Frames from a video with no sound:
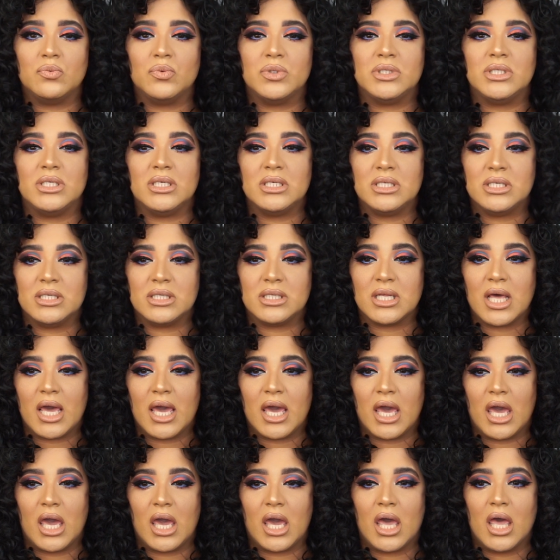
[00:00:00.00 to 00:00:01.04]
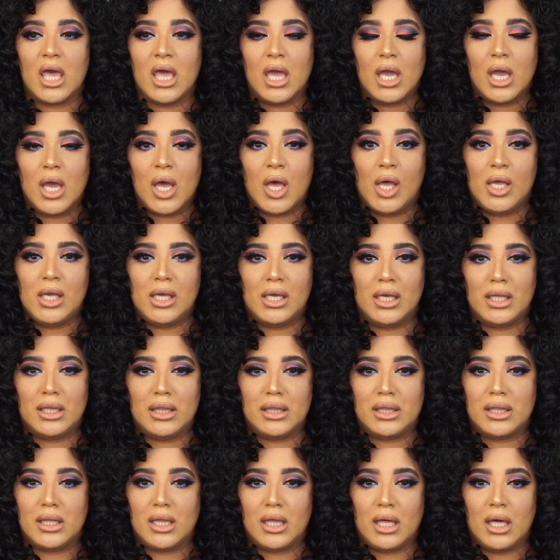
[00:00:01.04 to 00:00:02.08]
which is a good
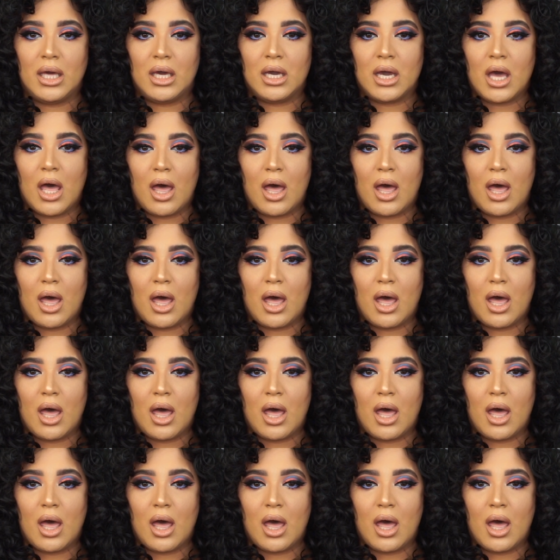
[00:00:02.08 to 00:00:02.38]
thing.